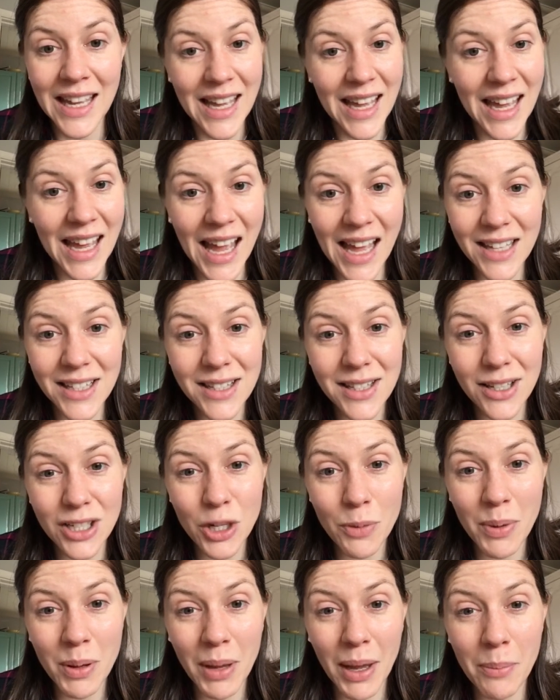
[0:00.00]
it has such a
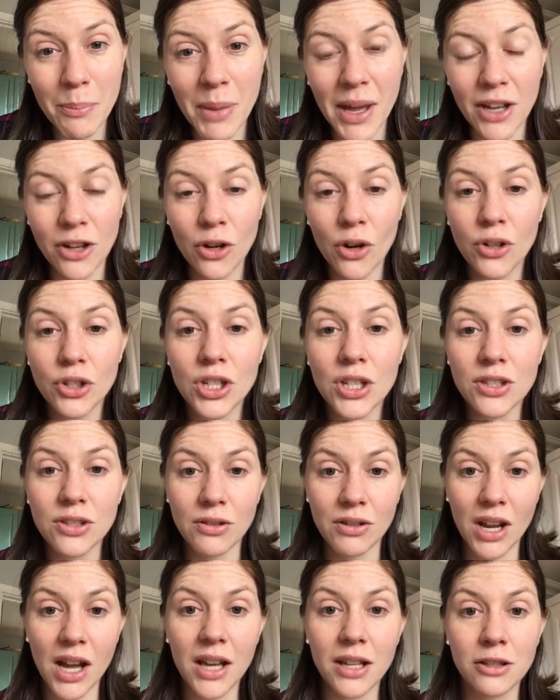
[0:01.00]
big impact, not just
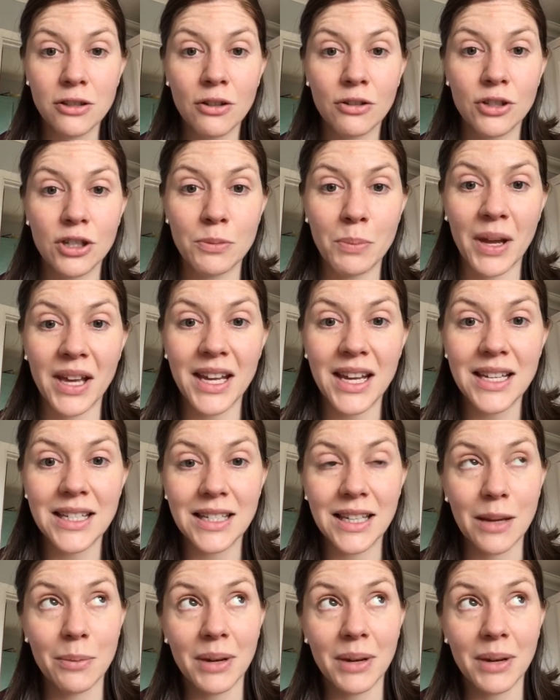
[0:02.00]
on us, not just by eating it,